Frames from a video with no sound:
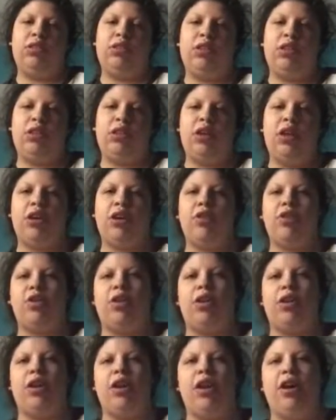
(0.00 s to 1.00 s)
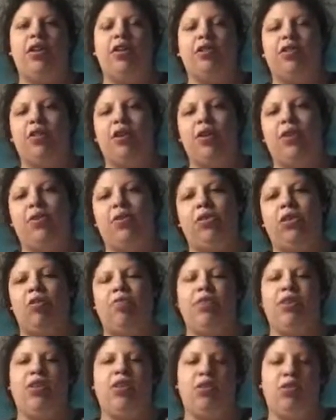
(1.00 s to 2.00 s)
Like not during the day and stuff because
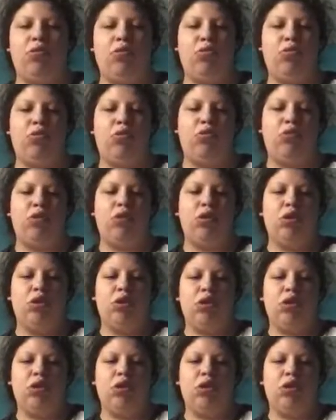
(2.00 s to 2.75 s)
I'll be at school.